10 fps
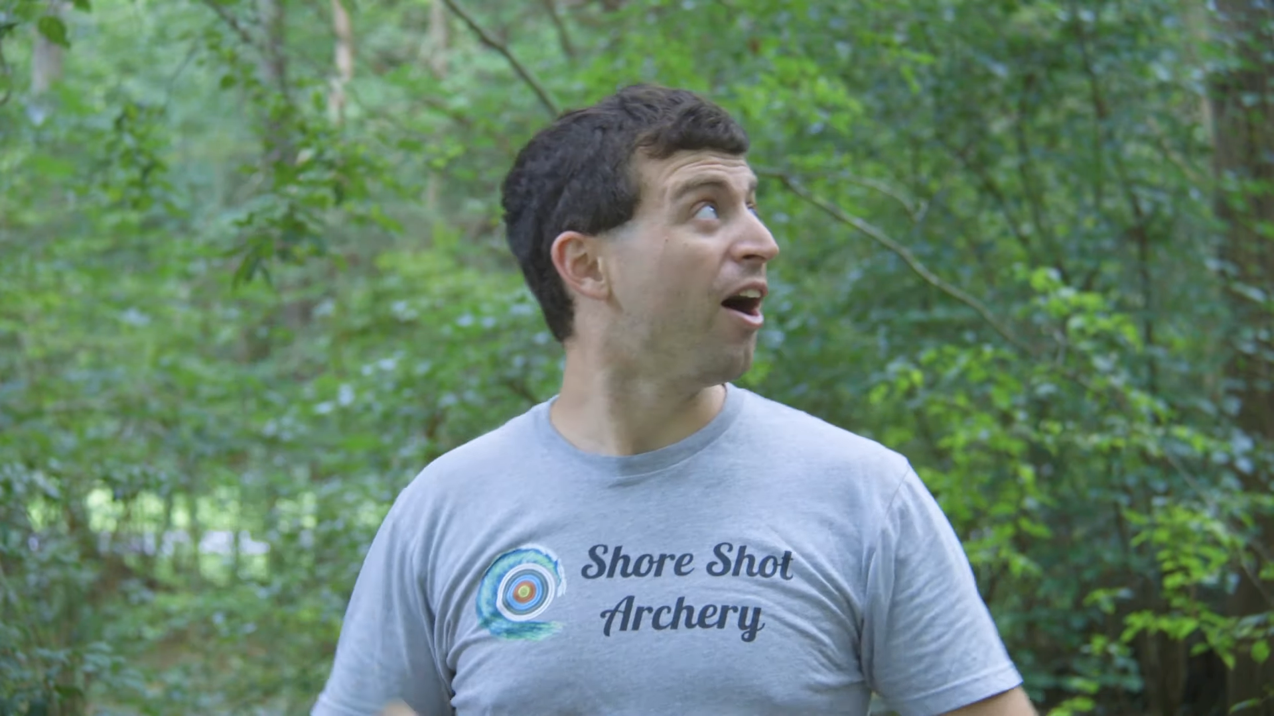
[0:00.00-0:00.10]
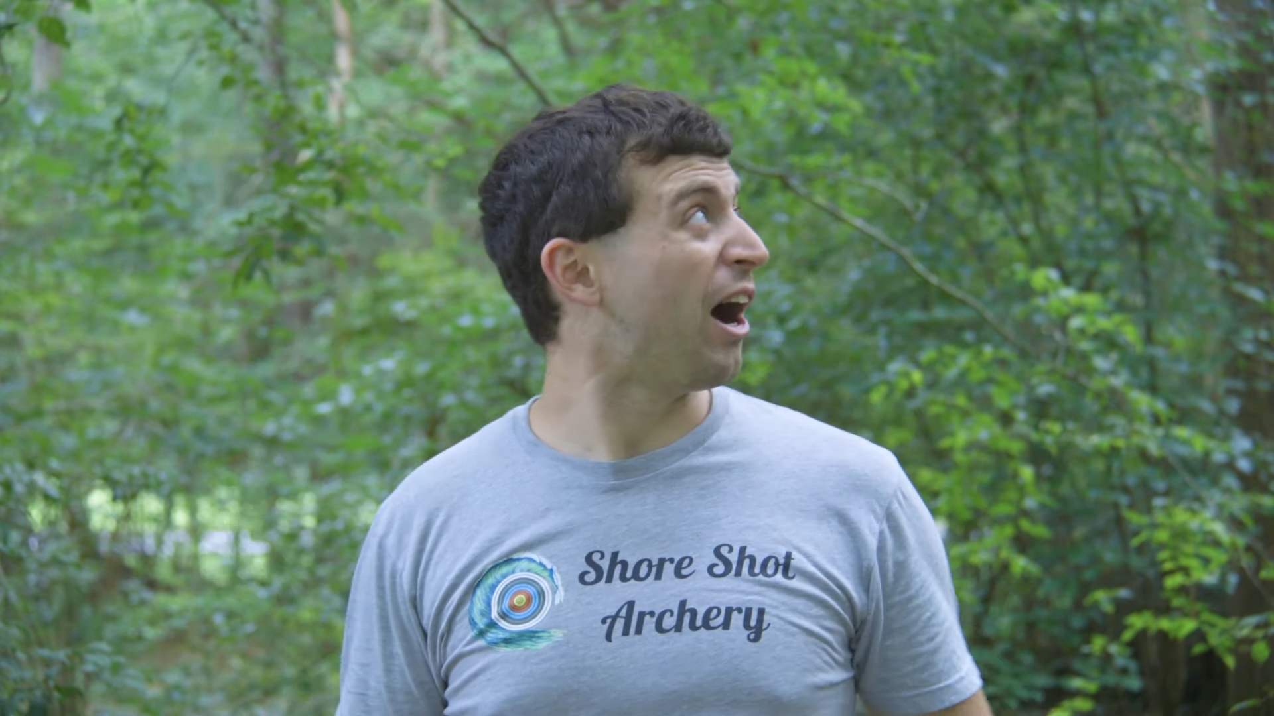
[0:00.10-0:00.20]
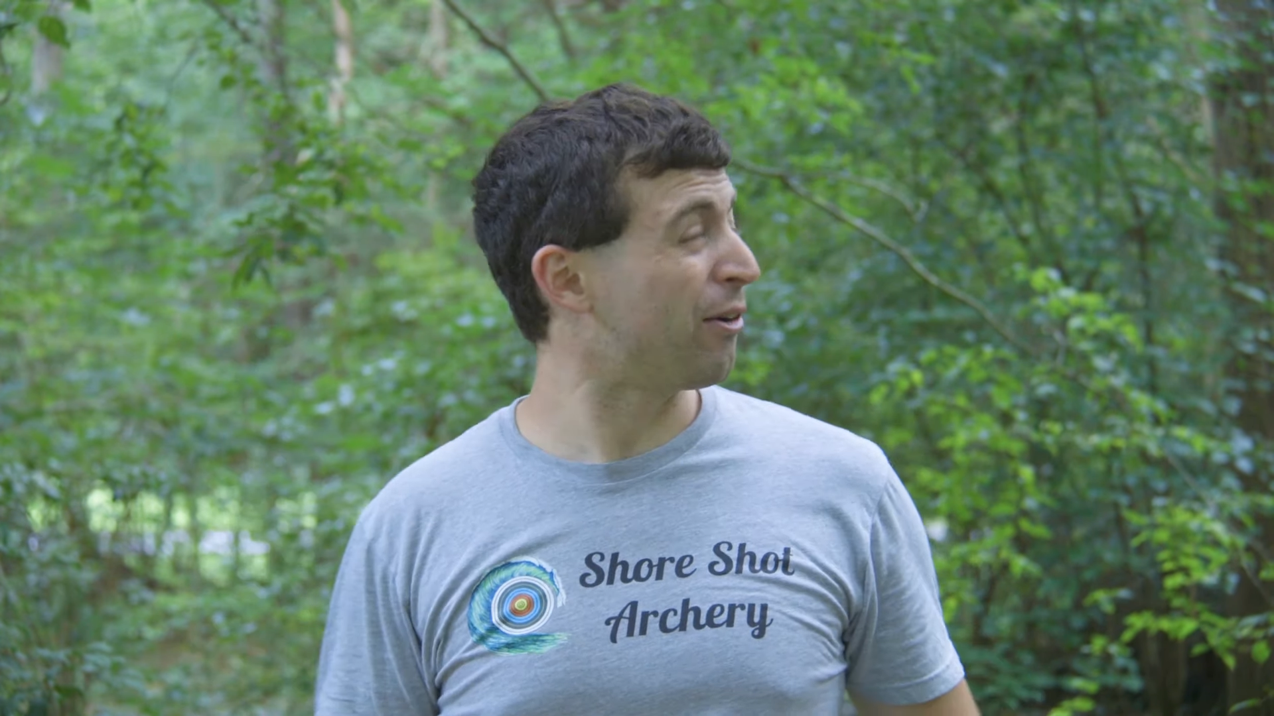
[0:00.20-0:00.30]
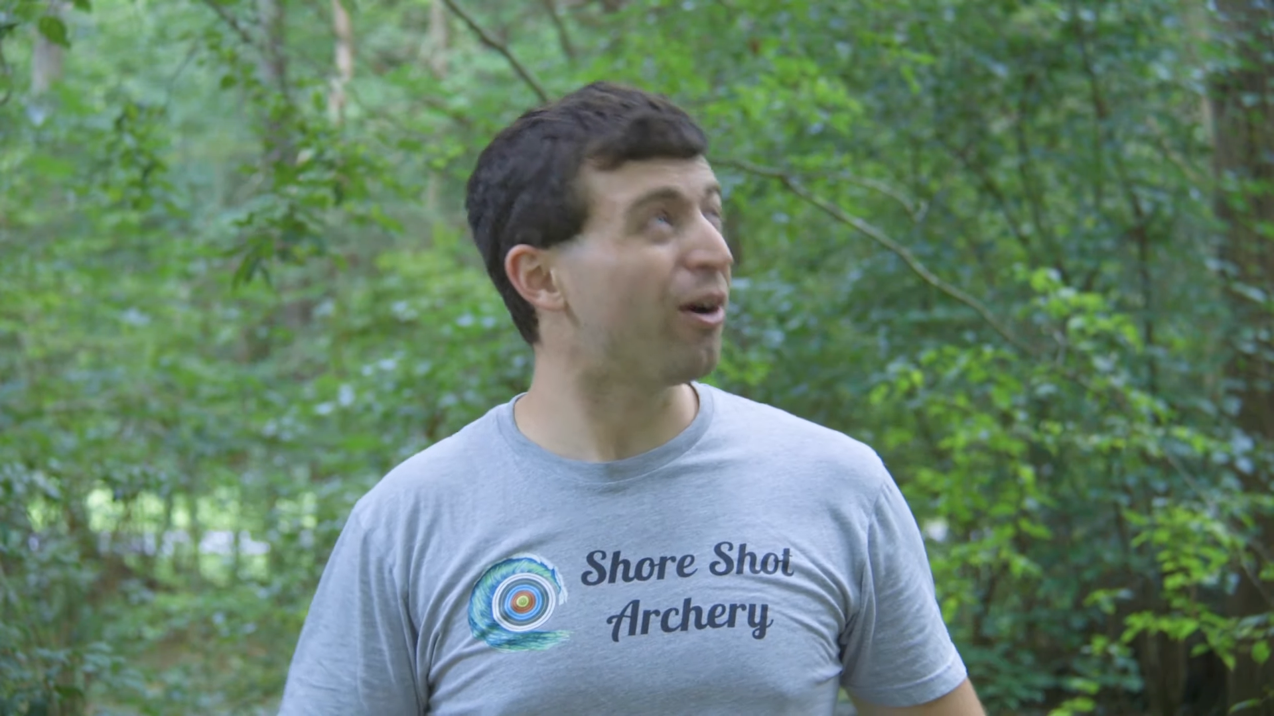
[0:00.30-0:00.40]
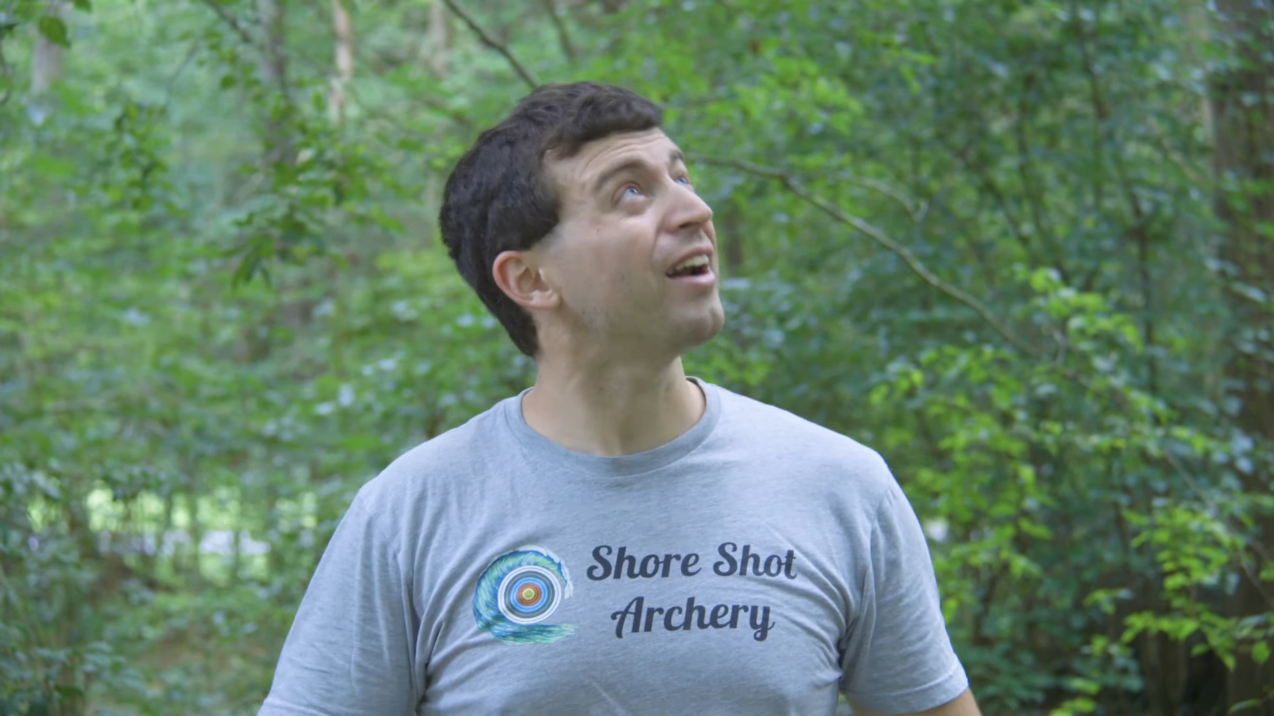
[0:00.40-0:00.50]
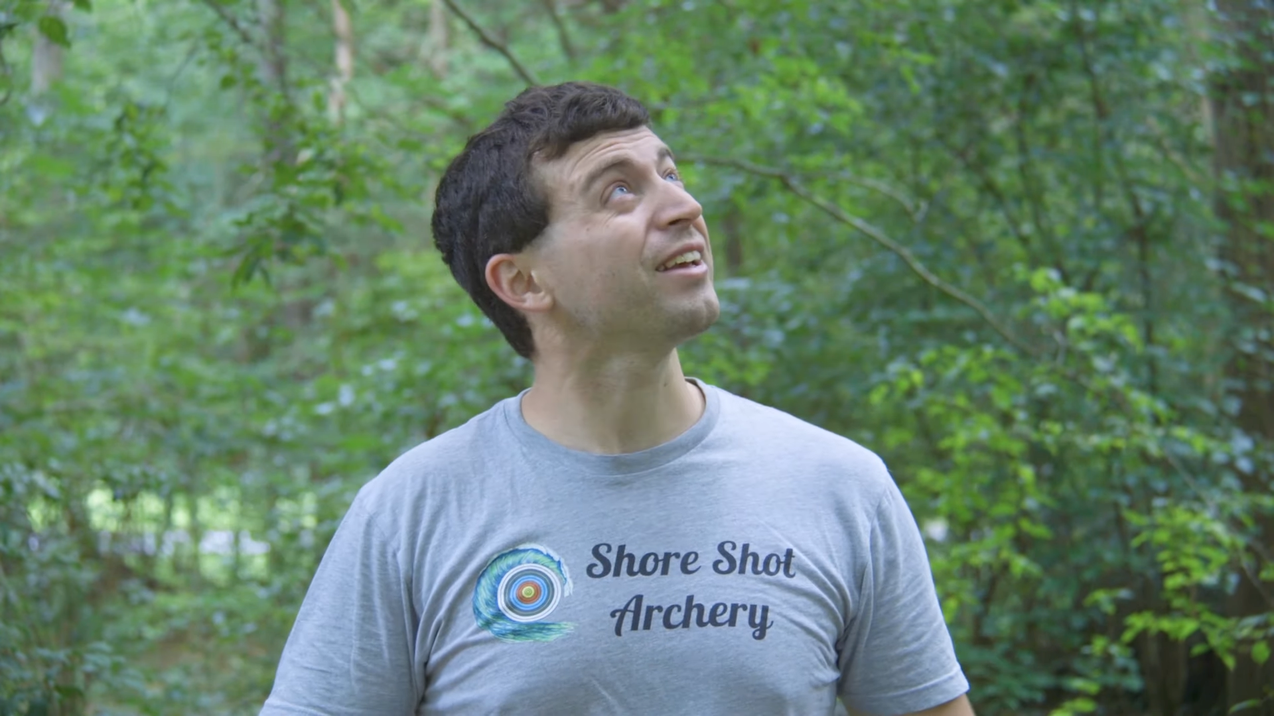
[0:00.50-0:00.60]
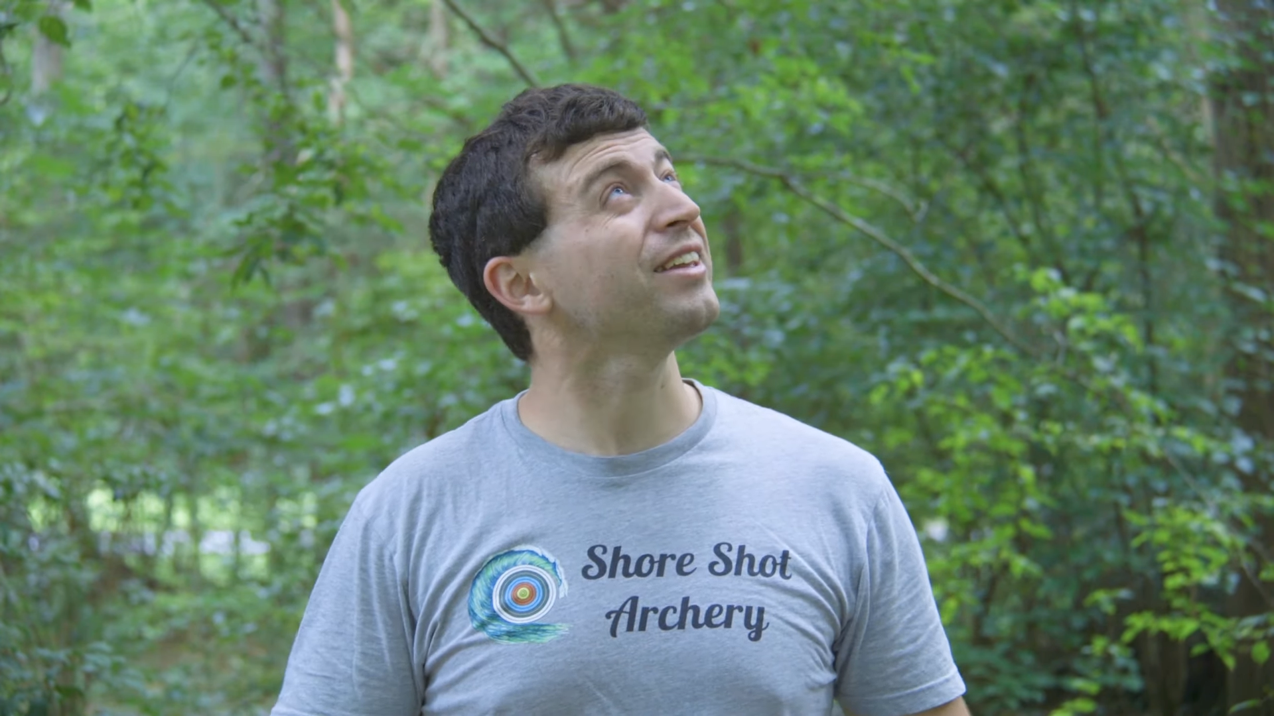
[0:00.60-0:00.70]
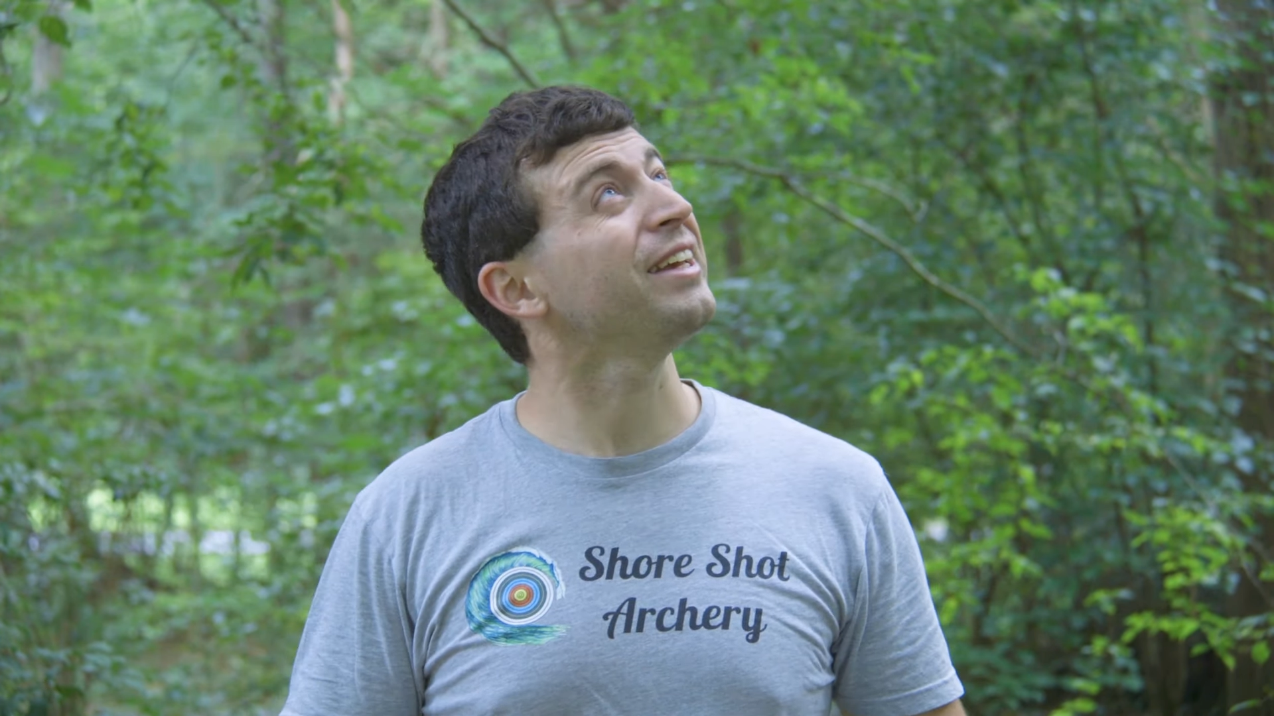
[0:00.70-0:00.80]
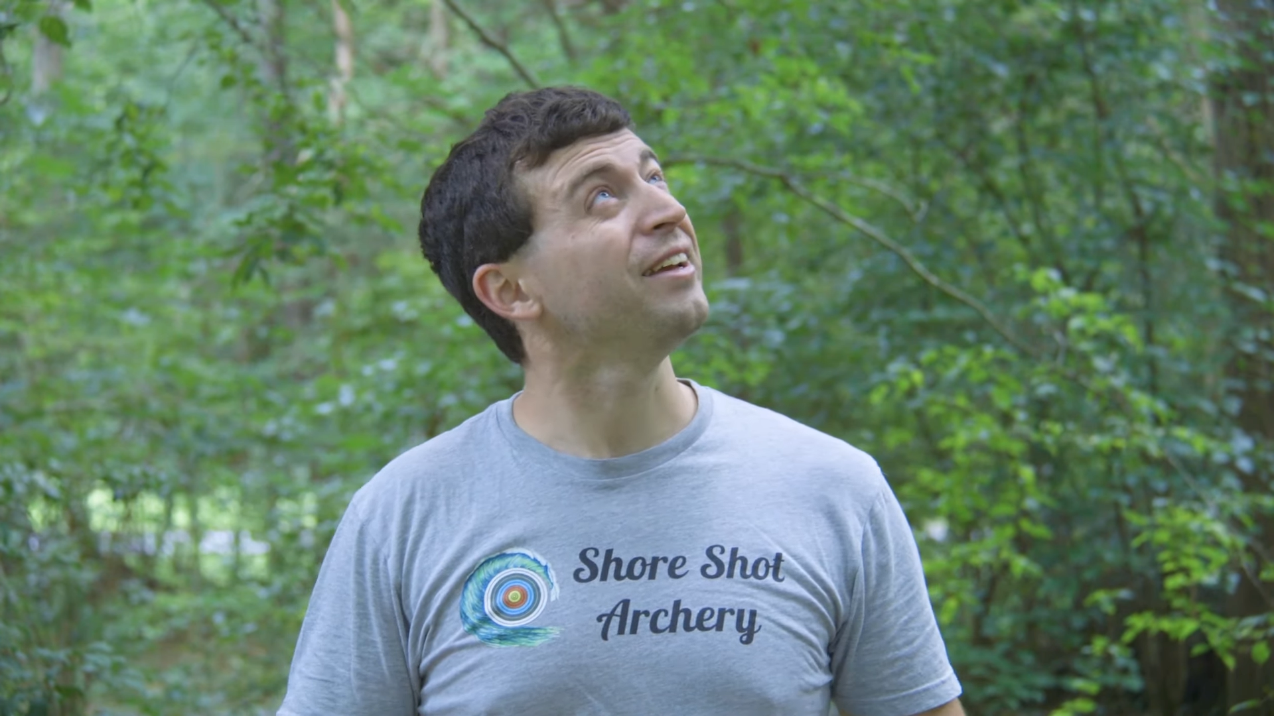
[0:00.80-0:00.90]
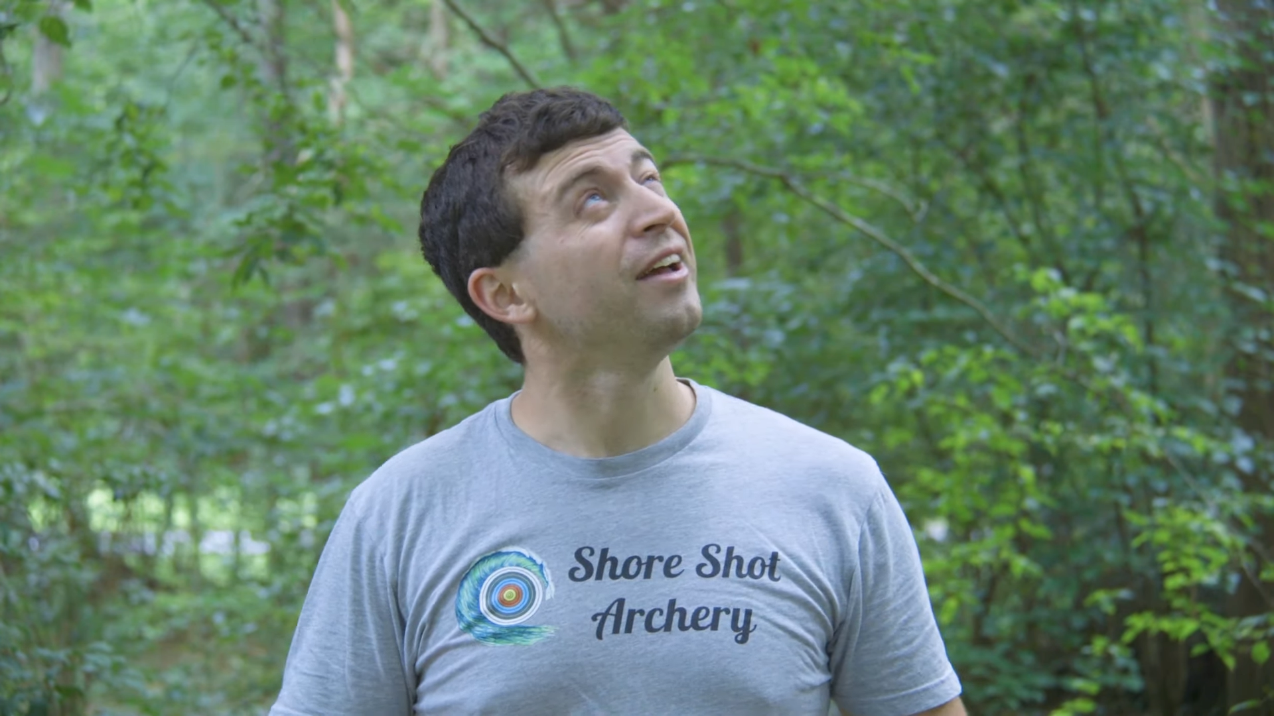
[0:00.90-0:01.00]

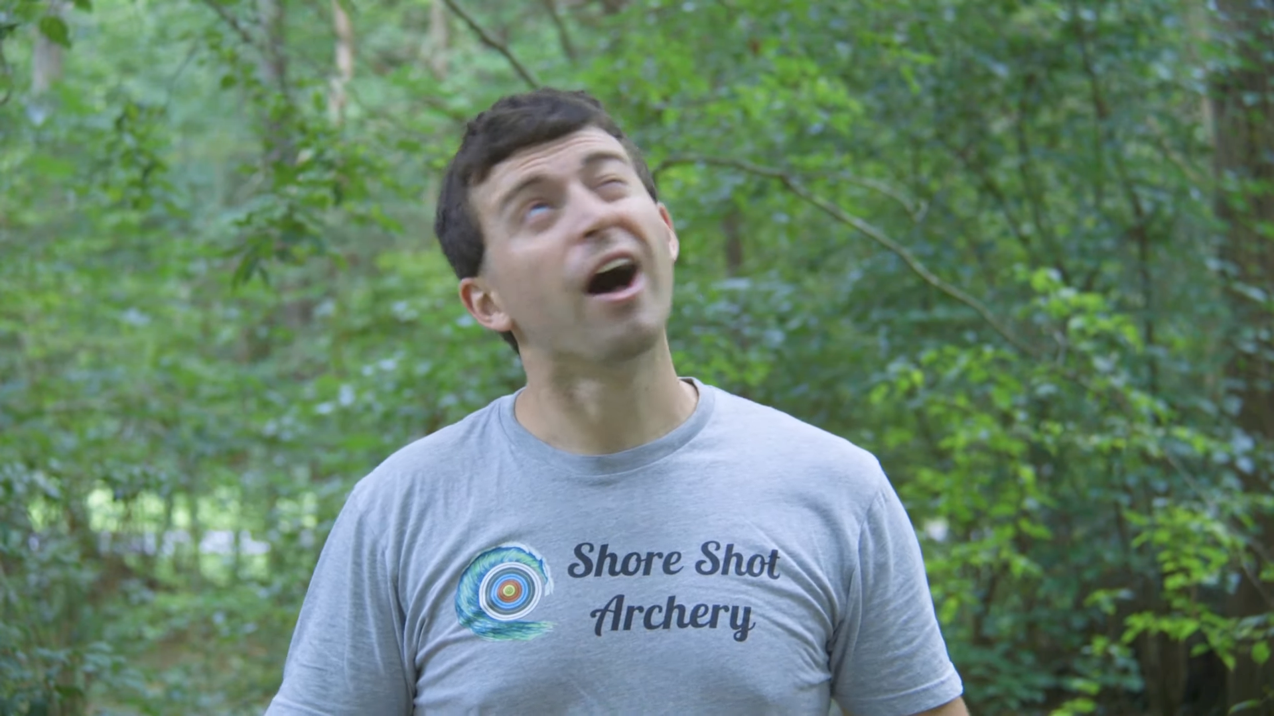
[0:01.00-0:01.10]
Ironically,